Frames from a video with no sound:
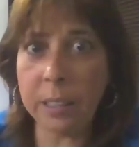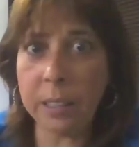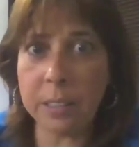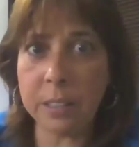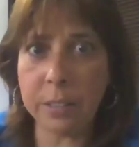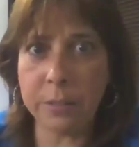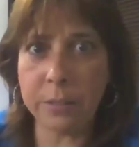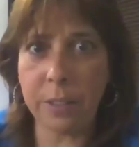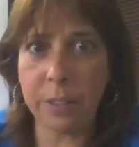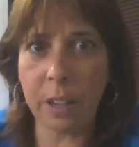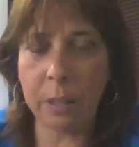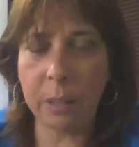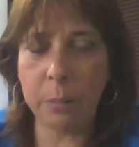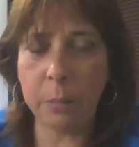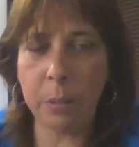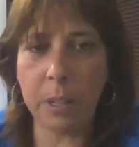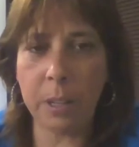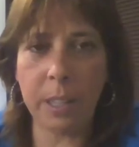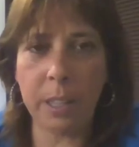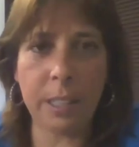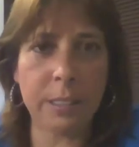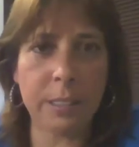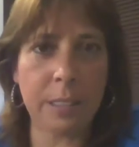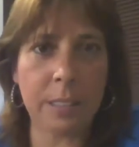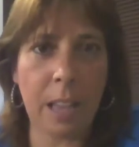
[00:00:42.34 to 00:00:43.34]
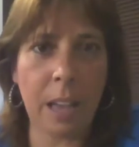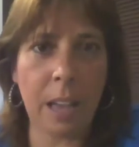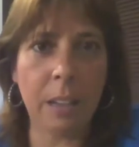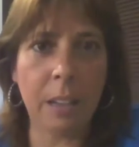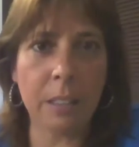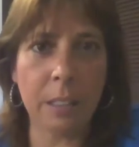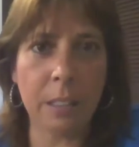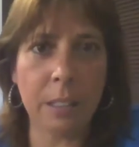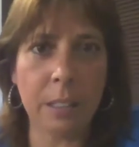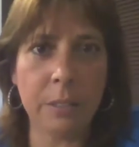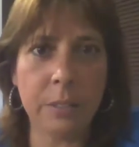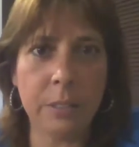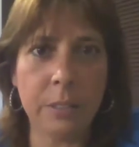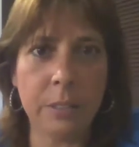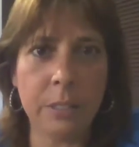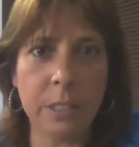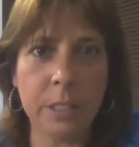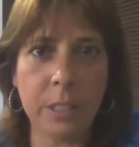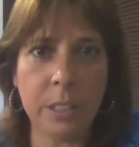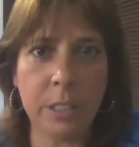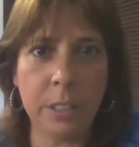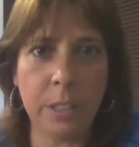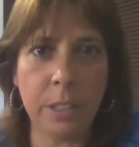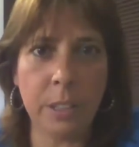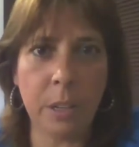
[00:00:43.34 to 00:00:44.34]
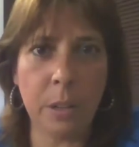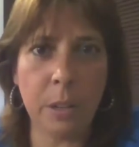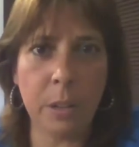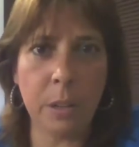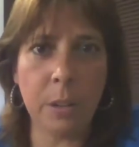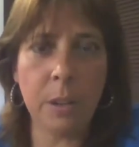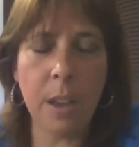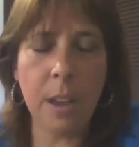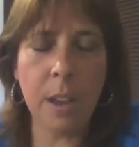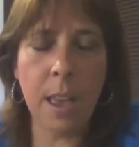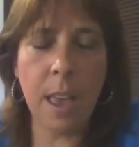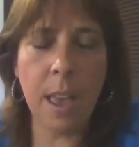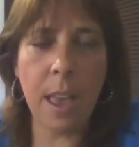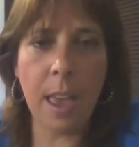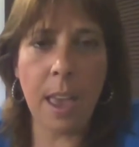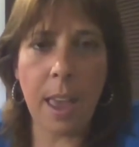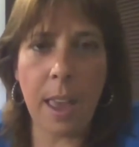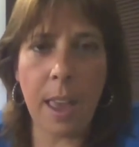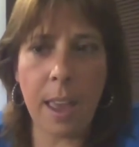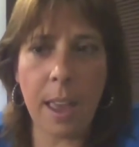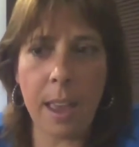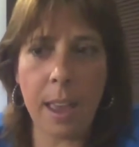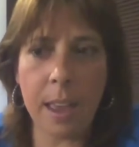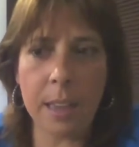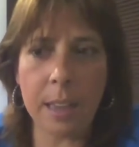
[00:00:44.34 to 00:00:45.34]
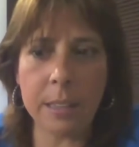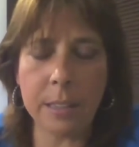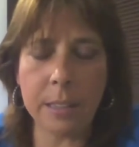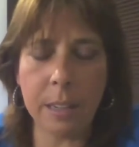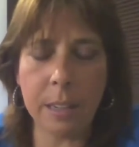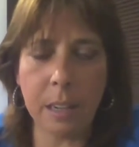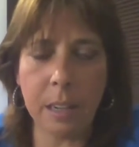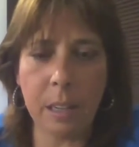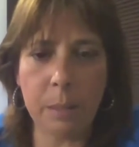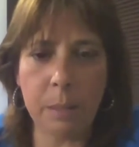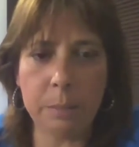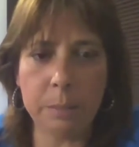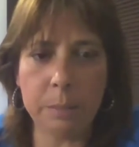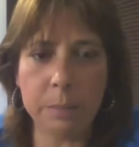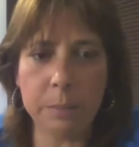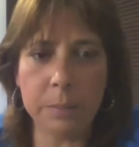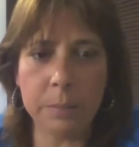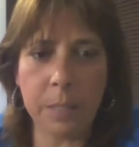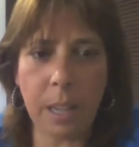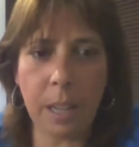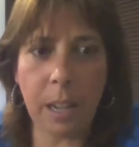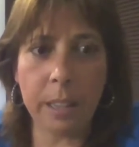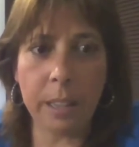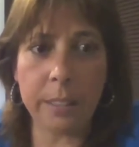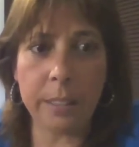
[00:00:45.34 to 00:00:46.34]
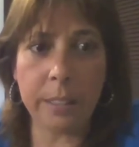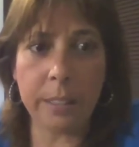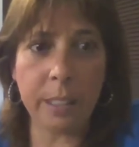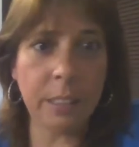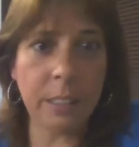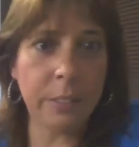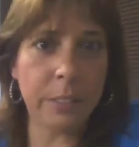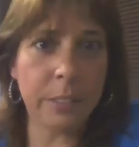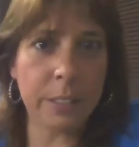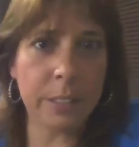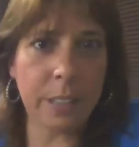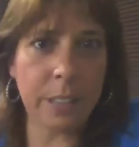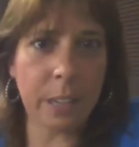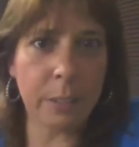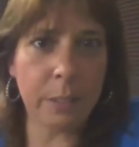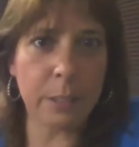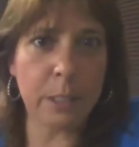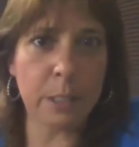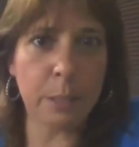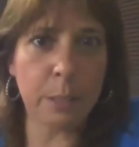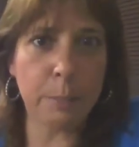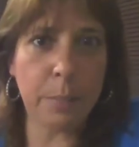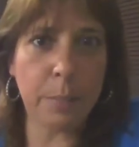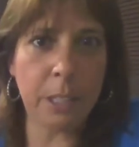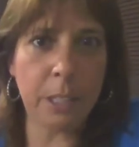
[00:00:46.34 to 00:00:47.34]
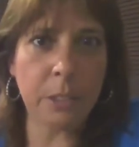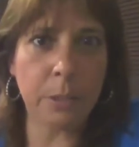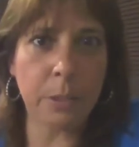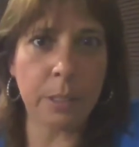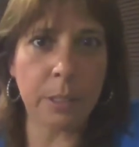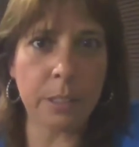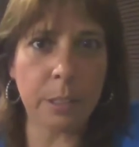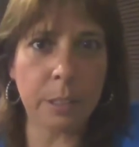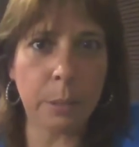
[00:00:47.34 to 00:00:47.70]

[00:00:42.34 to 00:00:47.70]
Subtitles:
find ways out of, And I think of it now as the matrix.